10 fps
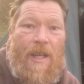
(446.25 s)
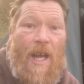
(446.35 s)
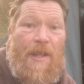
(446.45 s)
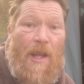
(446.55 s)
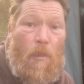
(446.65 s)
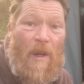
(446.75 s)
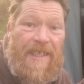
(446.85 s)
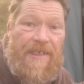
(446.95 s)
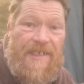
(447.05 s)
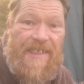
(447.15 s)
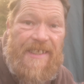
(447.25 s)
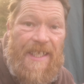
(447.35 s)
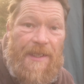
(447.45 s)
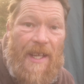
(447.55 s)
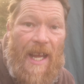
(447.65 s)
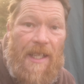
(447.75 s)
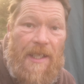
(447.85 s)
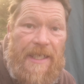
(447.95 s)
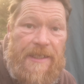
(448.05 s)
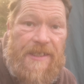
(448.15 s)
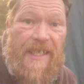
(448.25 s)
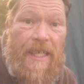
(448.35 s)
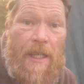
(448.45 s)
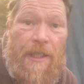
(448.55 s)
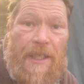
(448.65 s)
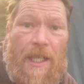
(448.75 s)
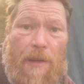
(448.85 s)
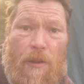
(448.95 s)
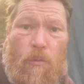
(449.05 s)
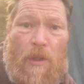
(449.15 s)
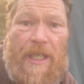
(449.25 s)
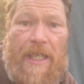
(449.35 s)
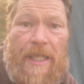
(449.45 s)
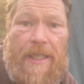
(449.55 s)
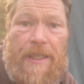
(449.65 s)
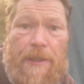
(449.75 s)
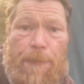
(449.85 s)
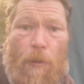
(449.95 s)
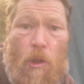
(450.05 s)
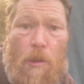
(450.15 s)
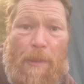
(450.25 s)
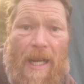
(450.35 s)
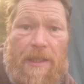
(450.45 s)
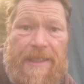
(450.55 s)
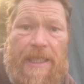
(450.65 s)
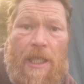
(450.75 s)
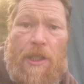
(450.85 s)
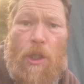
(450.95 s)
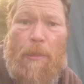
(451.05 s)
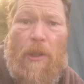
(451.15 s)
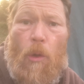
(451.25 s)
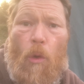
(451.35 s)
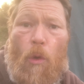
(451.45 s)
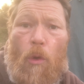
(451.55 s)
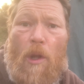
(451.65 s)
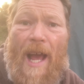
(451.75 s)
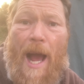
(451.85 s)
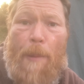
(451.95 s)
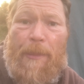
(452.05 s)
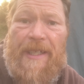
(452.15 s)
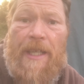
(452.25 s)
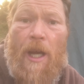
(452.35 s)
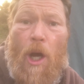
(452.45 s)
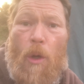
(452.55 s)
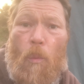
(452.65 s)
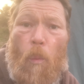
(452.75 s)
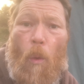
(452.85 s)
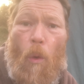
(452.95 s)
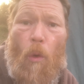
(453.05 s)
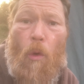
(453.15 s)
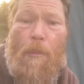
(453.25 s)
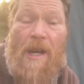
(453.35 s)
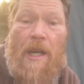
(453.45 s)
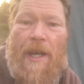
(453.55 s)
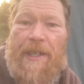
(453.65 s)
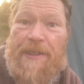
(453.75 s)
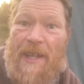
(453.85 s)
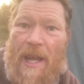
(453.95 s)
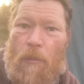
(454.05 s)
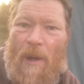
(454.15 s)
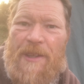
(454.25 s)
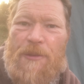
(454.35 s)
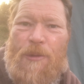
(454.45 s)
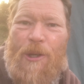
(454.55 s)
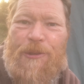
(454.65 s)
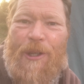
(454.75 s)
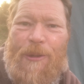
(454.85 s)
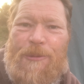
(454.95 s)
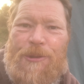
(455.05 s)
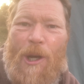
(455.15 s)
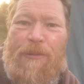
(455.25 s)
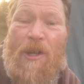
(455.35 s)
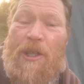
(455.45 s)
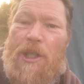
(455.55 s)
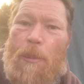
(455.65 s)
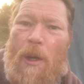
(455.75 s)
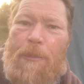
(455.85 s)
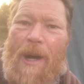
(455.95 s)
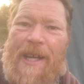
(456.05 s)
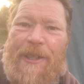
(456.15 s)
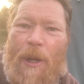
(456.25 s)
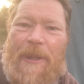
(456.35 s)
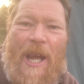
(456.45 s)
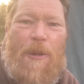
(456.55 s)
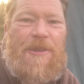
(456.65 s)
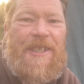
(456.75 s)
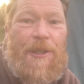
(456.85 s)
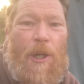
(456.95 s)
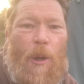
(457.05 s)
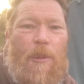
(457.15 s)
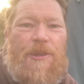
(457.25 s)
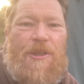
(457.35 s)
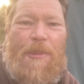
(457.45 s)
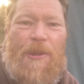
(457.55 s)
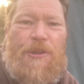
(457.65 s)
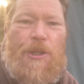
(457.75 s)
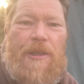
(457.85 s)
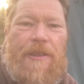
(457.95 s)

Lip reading: And then when you're sitting in there later, you'll have a really full belly. You'll be all happy and warm. And then when the rod goes off, you won't mind going out in the cold so much.